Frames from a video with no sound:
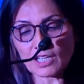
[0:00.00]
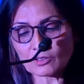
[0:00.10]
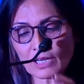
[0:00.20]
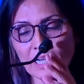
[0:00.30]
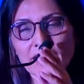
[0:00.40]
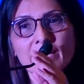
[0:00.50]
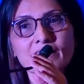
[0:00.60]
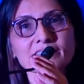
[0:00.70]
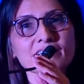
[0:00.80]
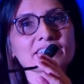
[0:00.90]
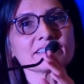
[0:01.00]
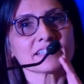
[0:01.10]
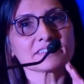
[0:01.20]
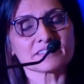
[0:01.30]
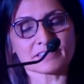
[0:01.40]
So I had done an
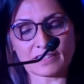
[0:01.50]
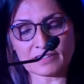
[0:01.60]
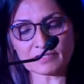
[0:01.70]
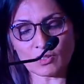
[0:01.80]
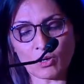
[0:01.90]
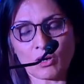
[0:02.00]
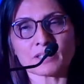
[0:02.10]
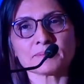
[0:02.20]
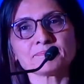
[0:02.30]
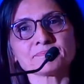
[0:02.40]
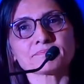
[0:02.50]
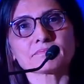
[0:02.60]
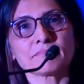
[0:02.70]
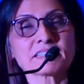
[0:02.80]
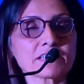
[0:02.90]
exercise on
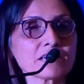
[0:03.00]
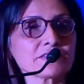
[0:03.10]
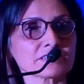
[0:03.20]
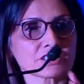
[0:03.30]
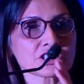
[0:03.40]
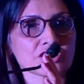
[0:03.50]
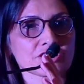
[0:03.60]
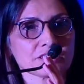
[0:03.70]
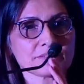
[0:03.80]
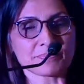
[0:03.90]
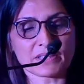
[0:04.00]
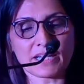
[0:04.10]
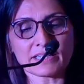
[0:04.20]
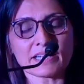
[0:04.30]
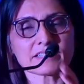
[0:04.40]
myself as a teacher,
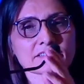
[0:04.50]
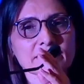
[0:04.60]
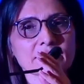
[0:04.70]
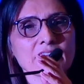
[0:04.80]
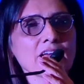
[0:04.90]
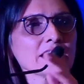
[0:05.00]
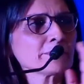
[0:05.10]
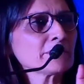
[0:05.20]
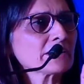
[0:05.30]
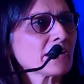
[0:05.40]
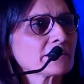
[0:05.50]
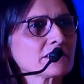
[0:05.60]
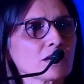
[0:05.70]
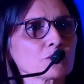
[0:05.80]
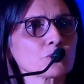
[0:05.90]
and I said, let me write
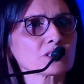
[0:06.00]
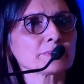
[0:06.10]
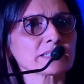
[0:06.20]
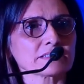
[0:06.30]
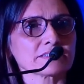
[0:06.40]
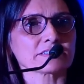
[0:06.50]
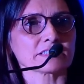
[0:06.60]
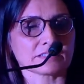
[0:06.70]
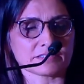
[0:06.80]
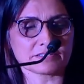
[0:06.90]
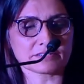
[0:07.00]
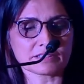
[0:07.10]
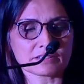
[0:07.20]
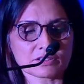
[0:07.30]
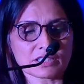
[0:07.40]
down what are my concerns.
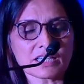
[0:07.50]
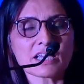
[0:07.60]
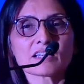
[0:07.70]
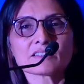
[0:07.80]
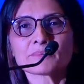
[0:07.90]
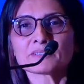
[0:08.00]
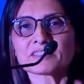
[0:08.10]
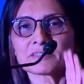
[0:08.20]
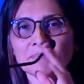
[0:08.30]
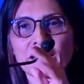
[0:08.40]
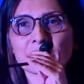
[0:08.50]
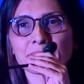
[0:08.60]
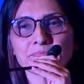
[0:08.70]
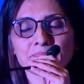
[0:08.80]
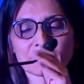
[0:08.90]
Okay? So I'm, this is
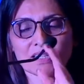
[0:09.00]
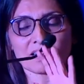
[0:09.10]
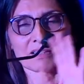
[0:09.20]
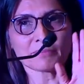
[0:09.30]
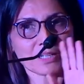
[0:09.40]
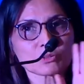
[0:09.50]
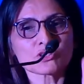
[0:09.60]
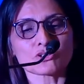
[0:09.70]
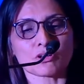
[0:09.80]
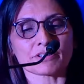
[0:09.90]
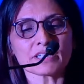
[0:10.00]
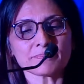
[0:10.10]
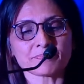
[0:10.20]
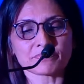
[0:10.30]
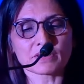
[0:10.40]
my, uh, my own story,
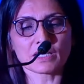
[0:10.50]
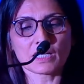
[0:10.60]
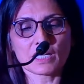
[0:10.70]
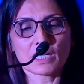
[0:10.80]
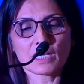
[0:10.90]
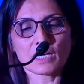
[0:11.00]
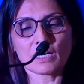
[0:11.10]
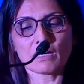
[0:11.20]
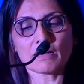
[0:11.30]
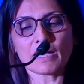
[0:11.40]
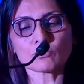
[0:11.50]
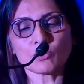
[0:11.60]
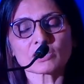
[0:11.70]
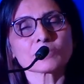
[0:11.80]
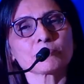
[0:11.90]
uh, and
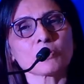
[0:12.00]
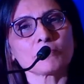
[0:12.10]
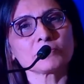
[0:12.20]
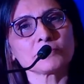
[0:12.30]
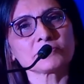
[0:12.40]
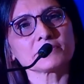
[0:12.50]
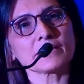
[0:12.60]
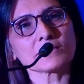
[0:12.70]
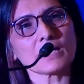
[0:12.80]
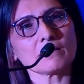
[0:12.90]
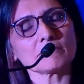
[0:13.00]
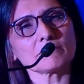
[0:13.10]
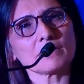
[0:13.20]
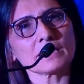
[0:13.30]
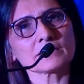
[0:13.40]
what are the problems that
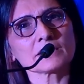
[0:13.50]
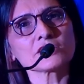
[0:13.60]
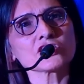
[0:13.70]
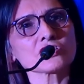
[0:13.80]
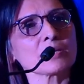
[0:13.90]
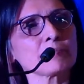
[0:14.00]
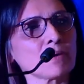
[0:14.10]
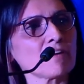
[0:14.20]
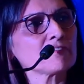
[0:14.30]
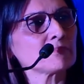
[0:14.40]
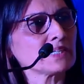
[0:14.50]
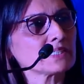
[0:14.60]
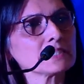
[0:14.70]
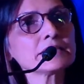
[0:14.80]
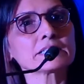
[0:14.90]
I think teacher
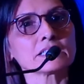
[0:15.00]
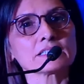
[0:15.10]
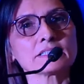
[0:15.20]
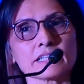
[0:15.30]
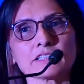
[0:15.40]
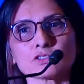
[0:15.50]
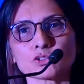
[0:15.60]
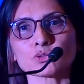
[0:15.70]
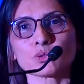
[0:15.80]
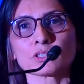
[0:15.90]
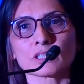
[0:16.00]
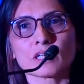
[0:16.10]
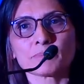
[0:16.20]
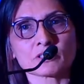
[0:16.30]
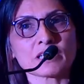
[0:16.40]
empowerment in turn then should,
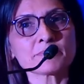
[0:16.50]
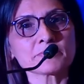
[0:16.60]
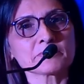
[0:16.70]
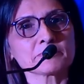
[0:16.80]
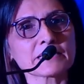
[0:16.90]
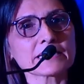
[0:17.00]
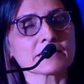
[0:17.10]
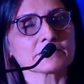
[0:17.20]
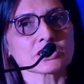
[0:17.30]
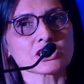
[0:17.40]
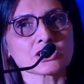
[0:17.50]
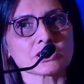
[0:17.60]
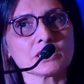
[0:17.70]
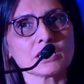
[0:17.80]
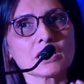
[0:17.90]
because I'm speaking as a
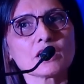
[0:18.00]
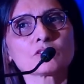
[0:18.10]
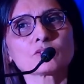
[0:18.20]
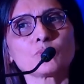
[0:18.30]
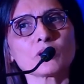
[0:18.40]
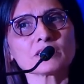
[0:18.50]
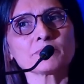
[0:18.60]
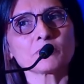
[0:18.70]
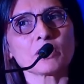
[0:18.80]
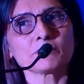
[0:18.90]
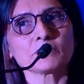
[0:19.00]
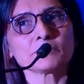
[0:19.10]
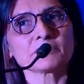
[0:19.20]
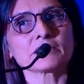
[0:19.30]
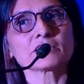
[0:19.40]
teacher, so what are the
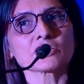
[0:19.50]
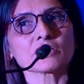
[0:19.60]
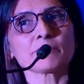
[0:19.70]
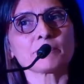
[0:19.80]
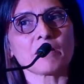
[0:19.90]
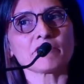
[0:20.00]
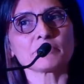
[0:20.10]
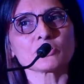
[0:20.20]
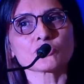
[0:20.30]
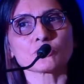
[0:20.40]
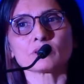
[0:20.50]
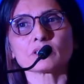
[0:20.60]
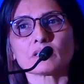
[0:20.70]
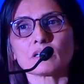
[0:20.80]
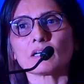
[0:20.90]
problems that teacher empowerment
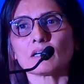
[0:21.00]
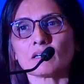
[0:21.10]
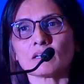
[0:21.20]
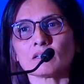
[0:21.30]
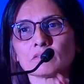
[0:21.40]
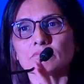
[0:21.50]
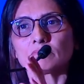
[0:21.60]
should uh,